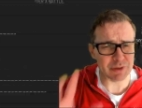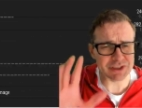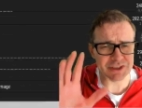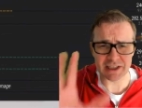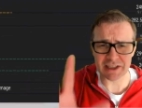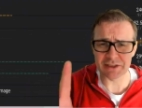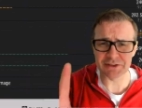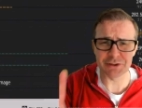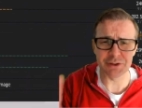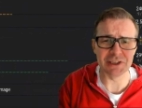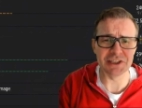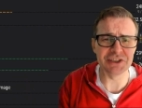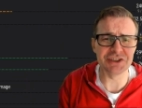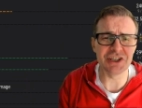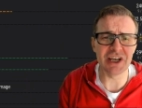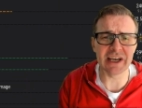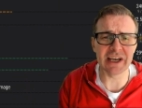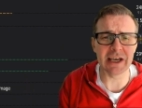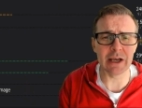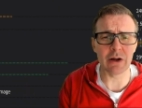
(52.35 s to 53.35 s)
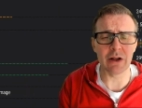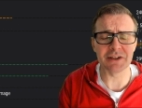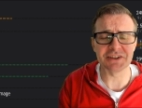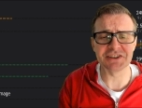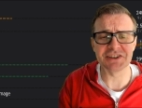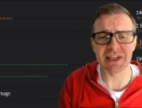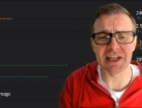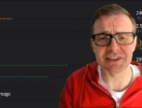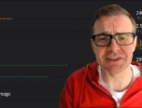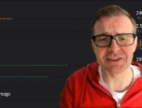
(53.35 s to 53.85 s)
Blitz, so you can check out all the
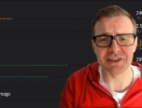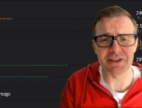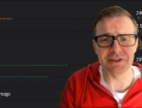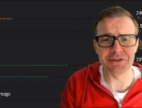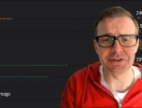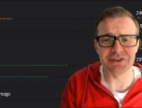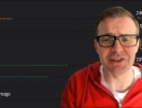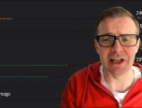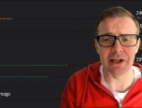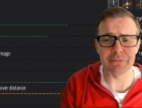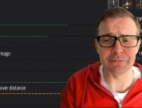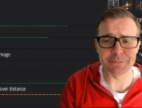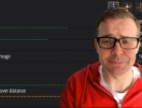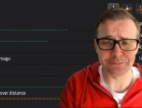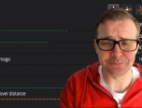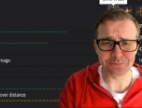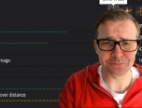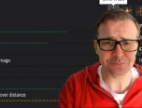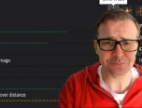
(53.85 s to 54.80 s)
stats there yourself.